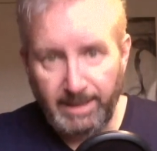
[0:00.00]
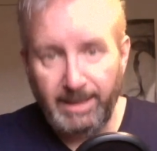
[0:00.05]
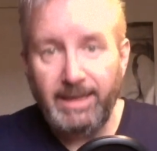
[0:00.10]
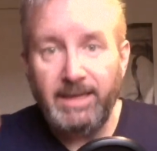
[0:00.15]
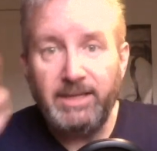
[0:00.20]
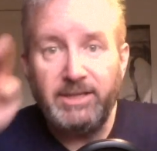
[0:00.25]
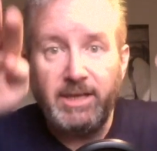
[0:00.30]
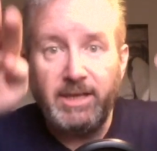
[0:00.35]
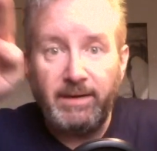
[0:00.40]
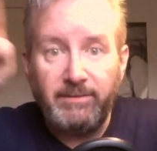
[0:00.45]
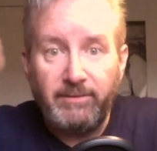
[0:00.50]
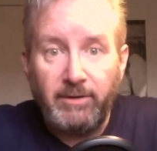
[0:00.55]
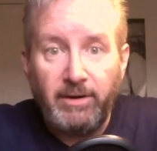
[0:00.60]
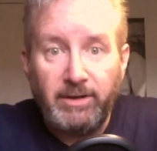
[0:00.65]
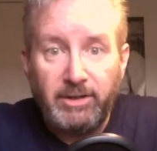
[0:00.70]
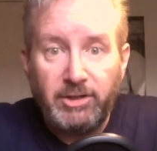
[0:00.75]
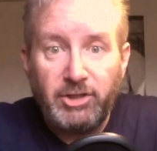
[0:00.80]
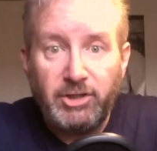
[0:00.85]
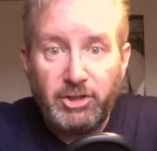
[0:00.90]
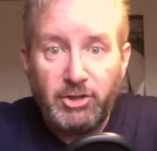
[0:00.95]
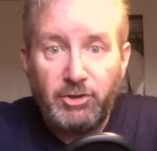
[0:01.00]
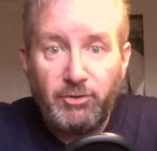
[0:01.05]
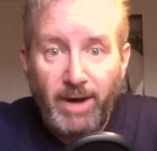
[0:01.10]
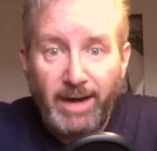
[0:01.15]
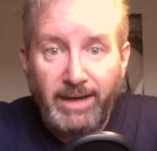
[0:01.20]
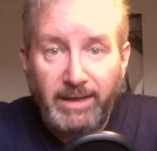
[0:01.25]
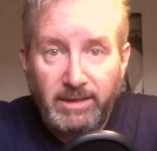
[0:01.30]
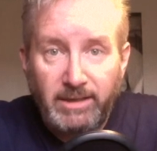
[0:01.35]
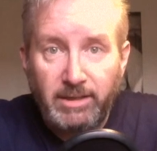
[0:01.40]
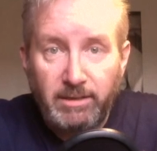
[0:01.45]
instead of going
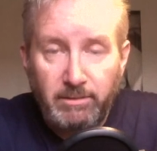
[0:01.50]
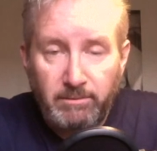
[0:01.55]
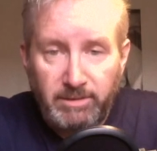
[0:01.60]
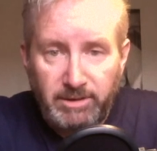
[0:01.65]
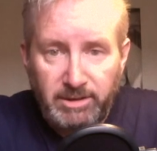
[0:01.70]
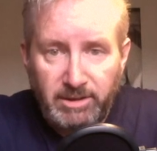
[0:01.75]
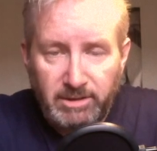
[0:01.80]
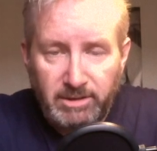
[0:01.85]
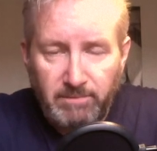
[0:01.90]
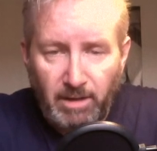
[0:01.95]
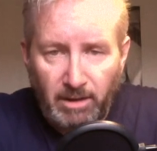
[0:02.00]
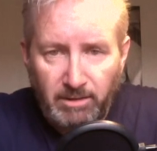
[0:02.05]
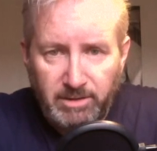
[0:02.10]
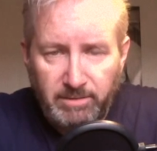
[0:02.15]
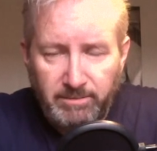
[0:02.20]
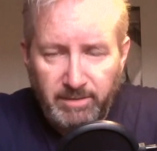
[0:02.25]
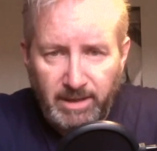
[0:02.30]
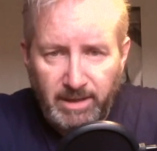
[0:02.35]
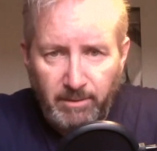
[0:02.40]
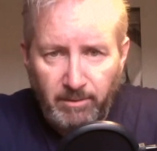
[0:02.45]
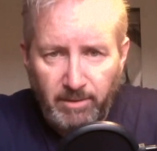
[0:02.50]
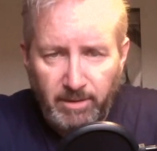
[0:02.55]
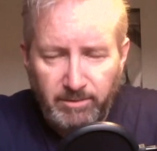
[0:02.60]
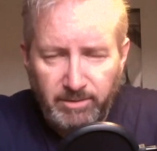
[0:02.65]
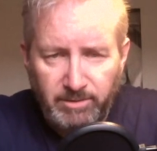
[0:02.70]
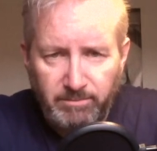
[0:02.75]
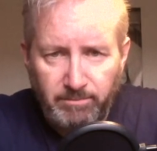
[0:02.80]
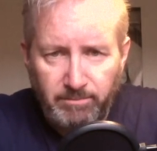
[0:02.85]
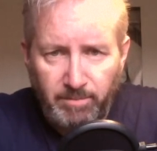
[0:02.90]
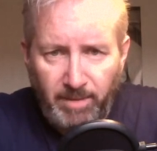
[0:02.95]
straight, which is ultimately what he
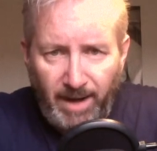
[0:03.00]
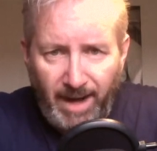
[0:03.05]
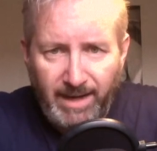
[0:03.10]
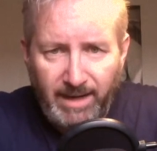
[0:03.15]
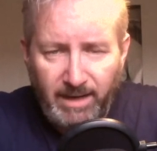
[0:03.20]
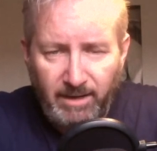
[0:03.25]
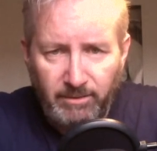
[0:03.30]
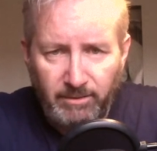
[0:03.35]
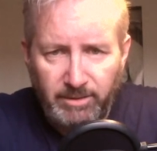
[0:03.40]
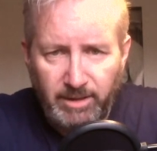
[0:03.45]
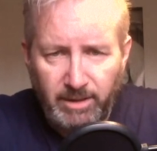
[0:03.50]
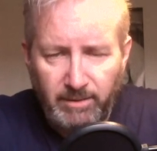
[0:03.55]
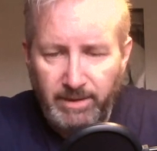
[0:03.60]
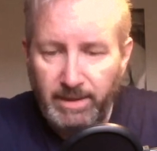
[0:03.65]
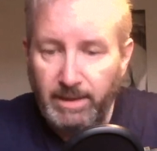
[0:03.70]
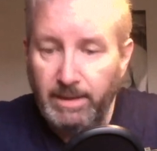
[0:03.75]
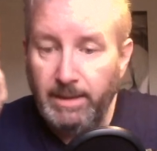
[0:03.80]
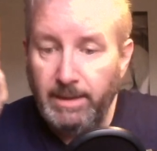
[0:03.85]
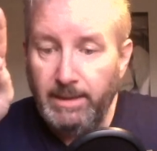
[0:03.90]
was planning on doing,